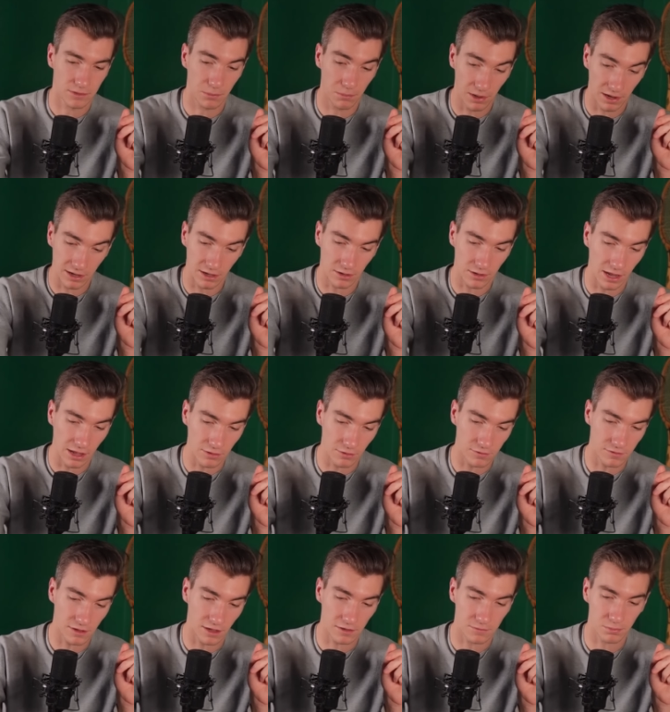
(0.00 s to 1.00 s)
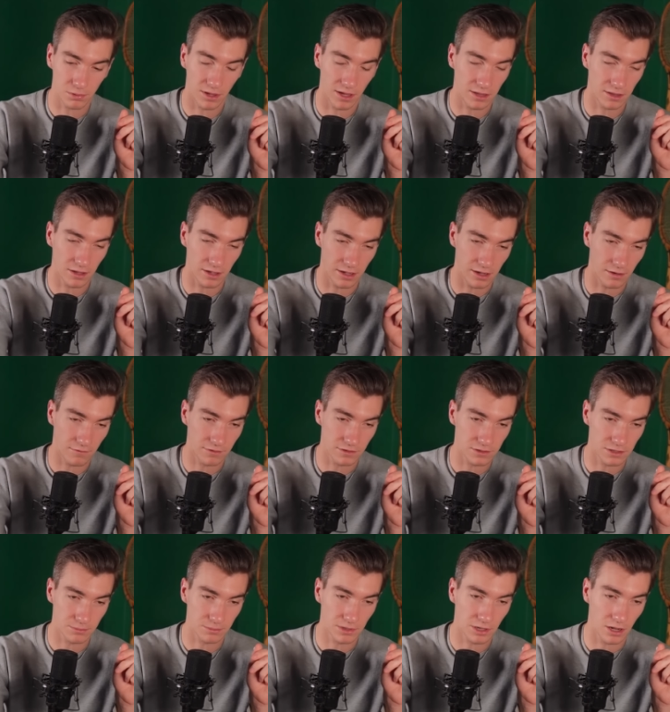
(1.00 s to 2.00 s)
Depending on how those guys play, they can
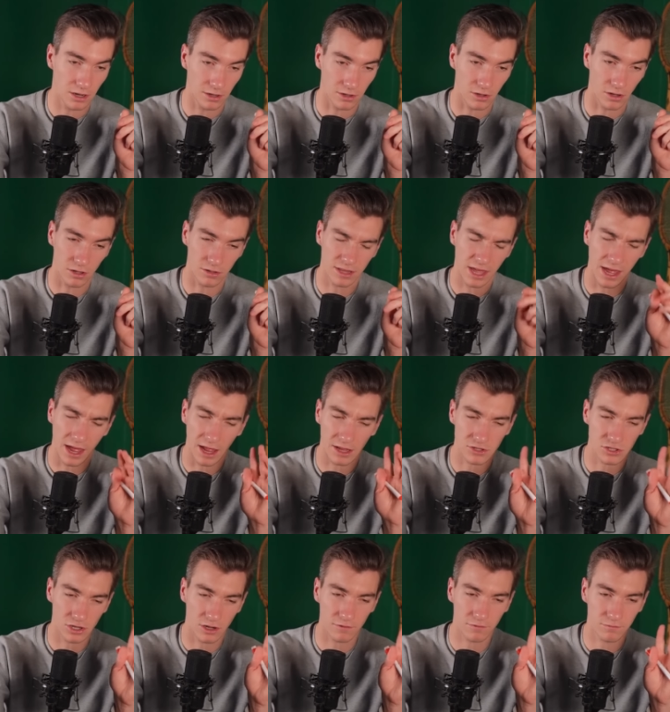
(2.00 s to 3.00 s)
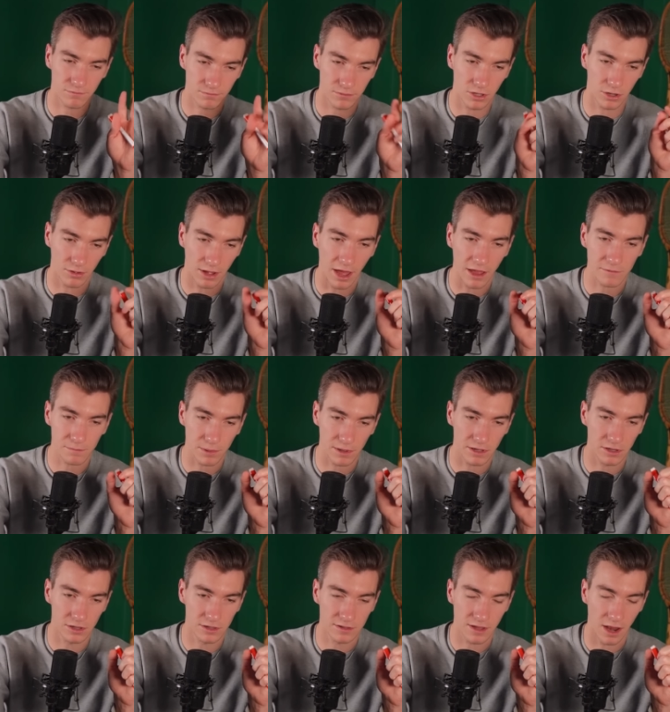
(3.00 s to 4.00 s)
obviously be hotter called. Kachanov, you know, has
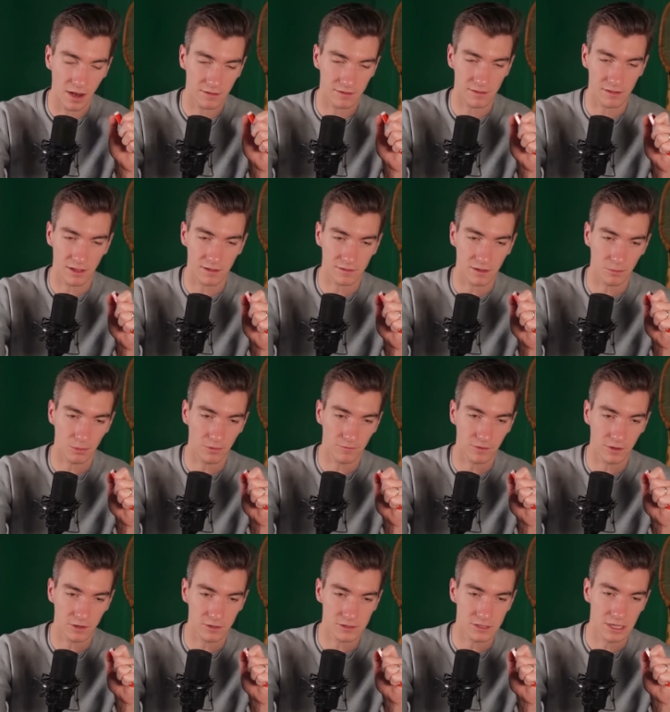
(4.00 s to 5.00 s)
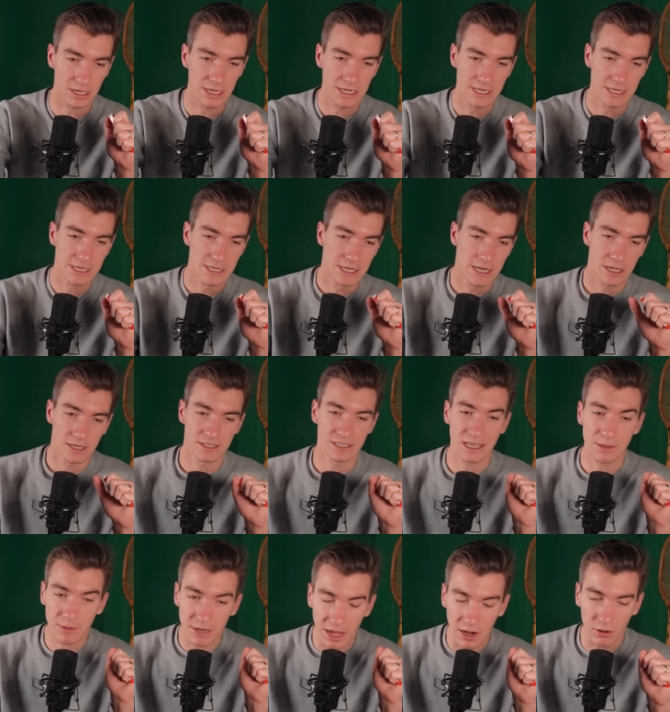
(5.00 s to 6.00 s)
played good tennis in the last couple of years.
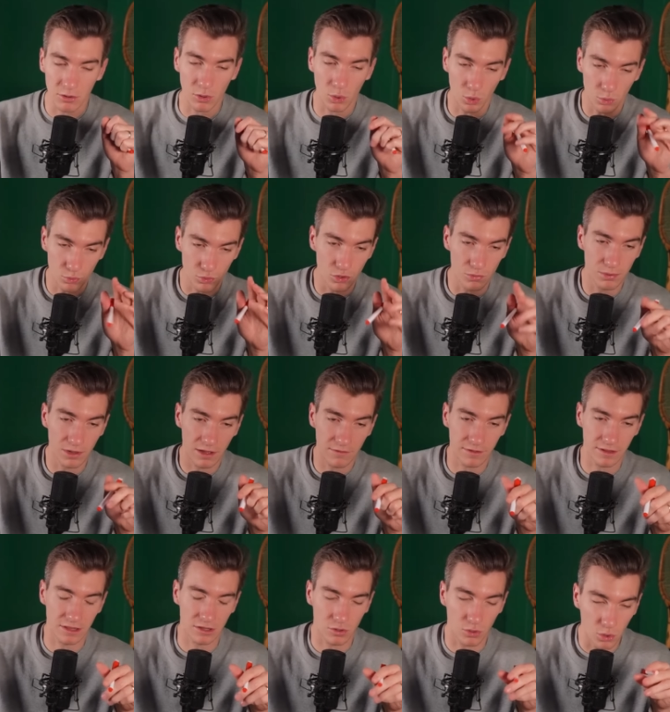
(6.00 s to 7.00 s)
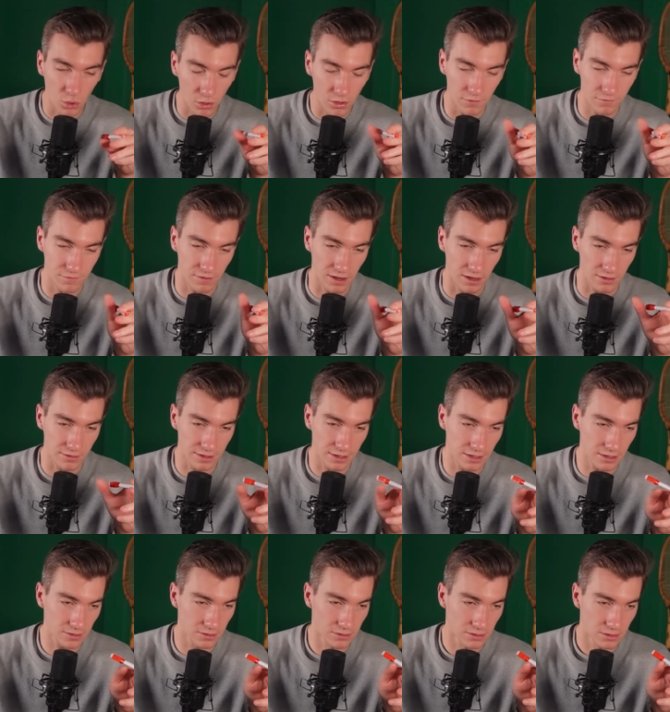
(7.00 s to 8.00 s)
Demonauer or Rublev in the quarterfinal
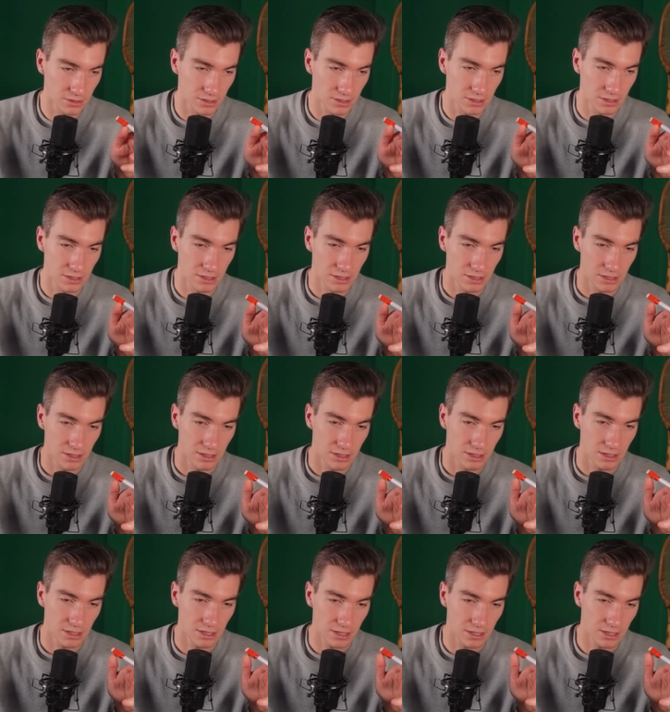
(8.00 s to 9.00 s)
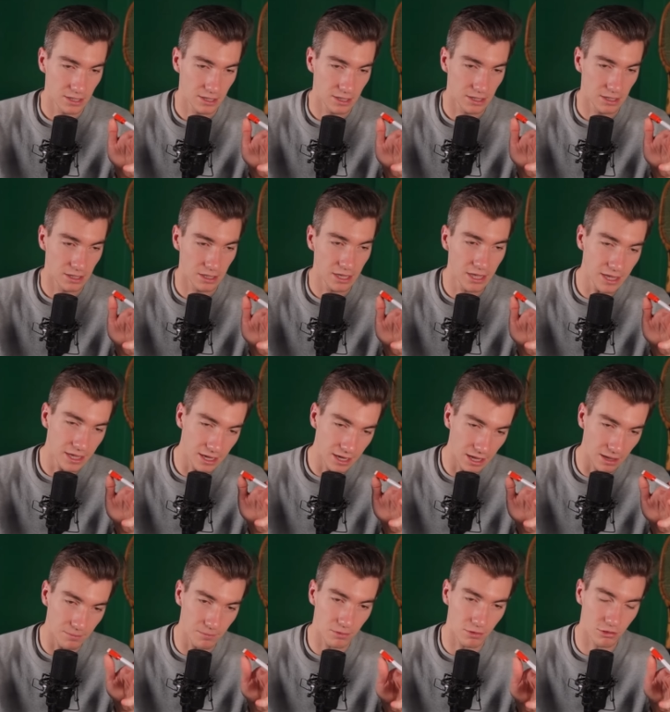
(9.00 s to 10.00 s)
there. He
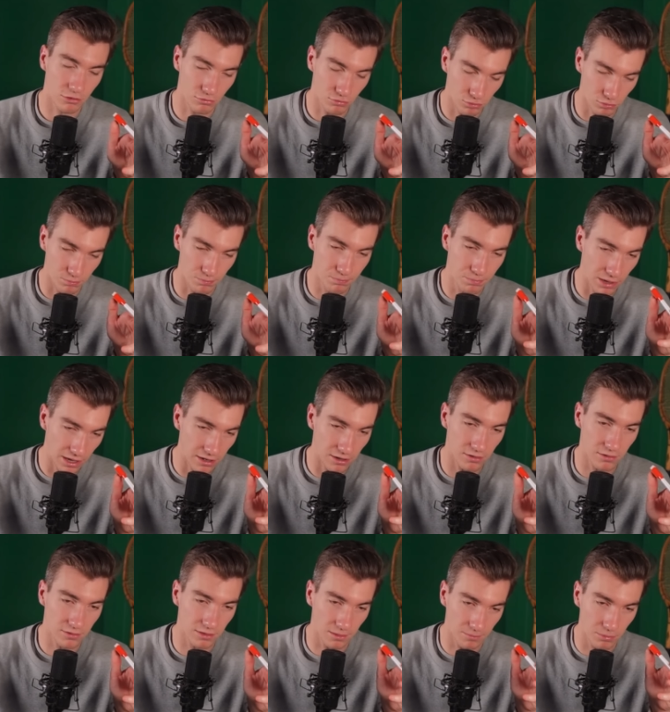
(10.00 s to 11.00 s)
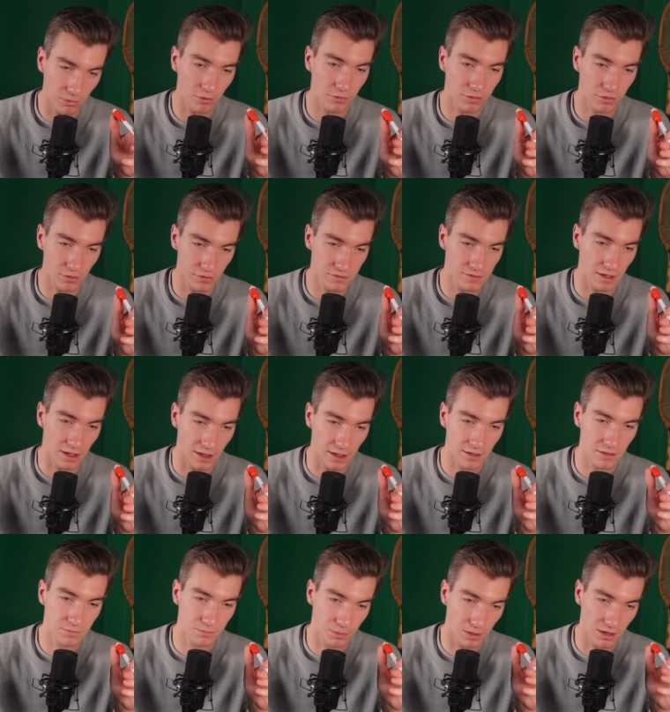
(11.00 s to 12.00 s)
can hit bigger than both those
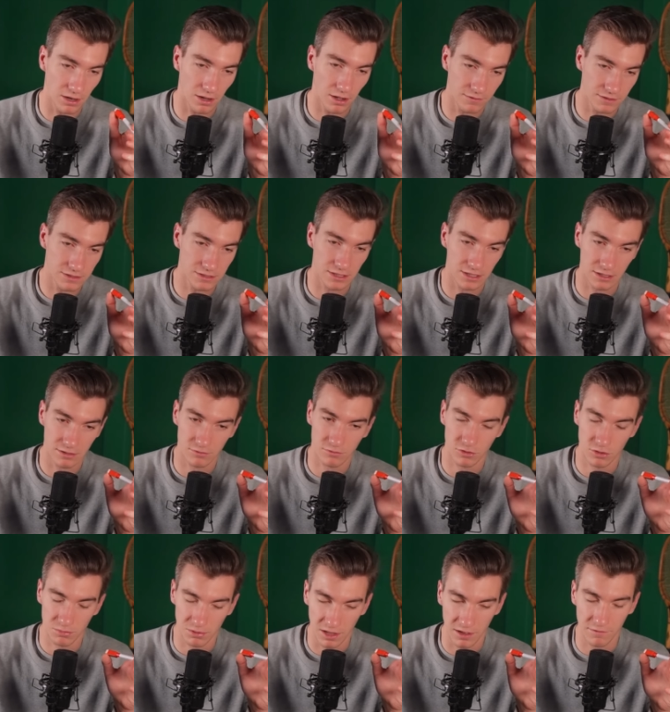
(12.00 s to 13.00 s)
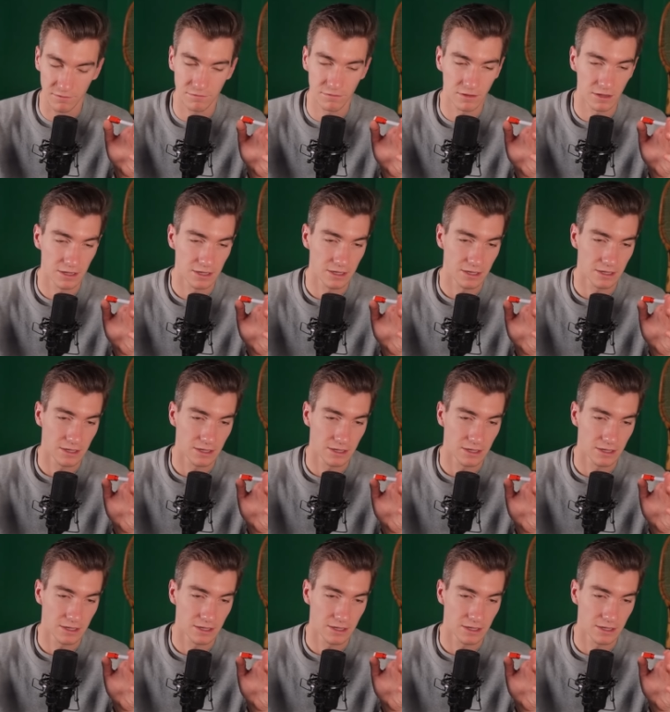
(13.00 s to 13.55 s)
guys, but obviously Rublev